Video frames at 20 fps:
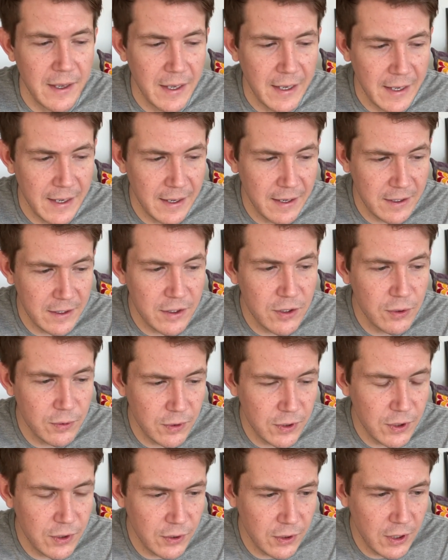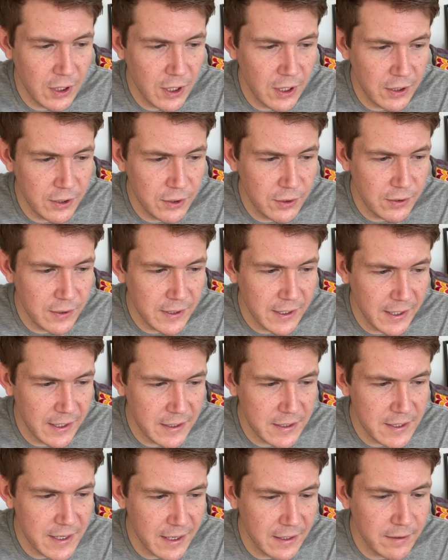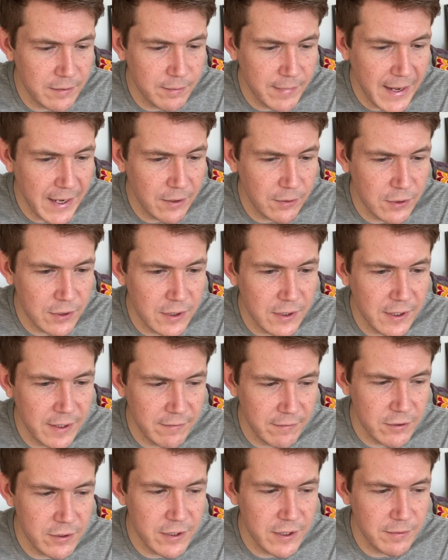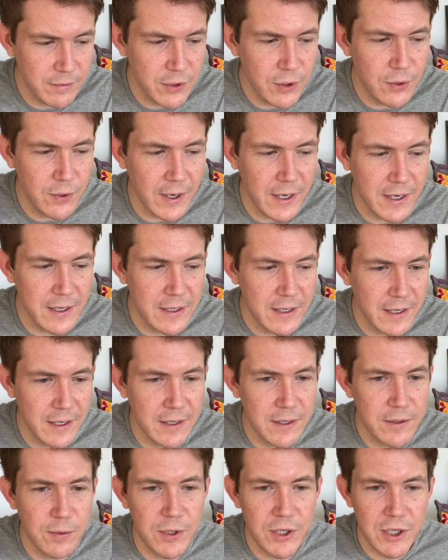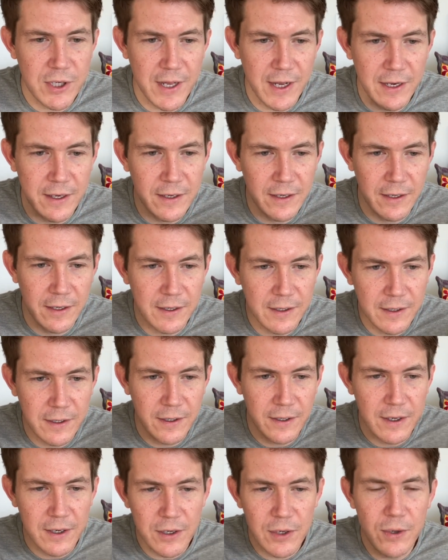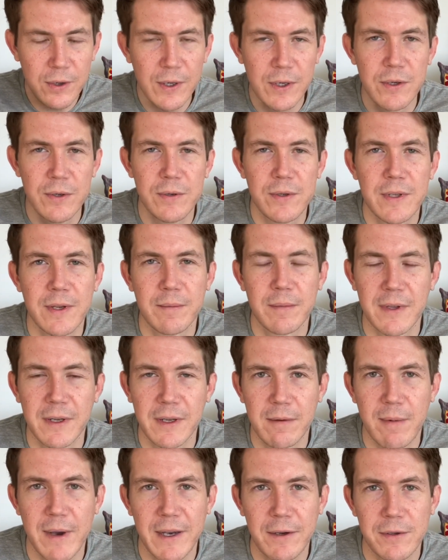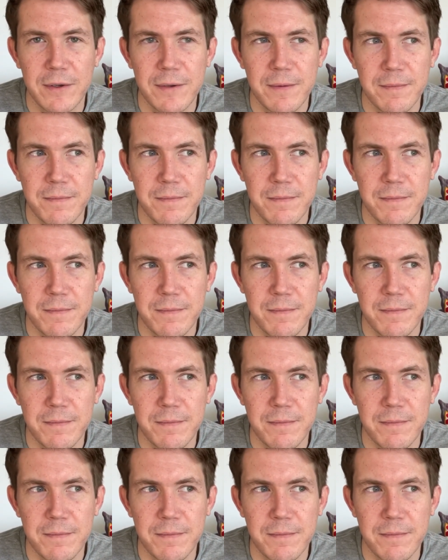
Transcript: Uh, you'll you'll learn new things, and it may also give you some new ideas, which then you can do something about.